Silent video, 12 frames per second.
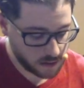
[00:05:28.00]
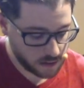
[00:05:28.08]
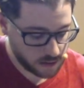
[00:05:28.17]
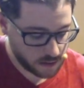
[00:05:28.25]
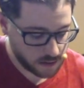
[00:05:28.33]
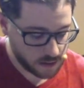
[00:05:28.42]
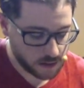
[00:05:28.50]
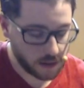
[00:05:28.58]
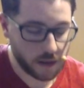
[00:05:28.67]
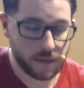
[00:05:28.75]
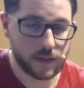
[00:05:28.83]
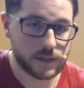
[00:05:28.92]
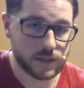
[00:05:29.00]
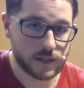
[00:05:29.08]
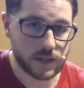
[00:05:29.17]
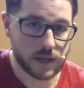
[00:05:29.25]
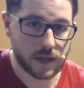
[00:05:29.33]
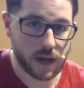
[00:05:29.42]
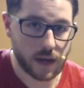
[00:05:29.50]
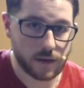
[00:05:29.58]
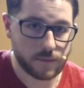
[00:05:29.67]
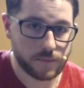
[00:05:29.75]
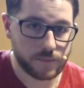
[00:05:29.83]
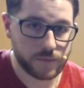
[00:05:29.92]
and then to C
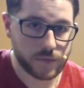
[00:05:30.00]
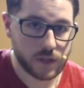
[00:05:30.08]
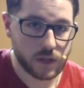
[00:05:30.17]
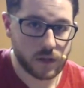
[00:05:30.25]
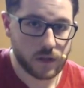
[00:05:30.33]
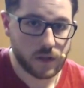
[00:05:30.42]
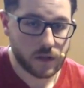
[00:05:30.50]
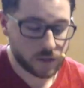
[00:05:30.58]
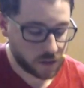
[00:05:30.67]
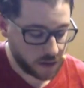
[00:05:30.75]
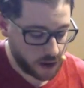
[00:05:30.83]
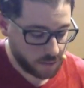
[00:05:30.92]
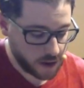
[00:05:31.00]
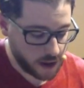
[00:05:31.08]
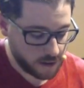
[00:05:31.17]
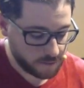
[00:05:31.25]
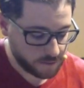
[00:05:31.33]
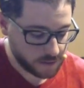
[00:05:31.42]
again. So now we have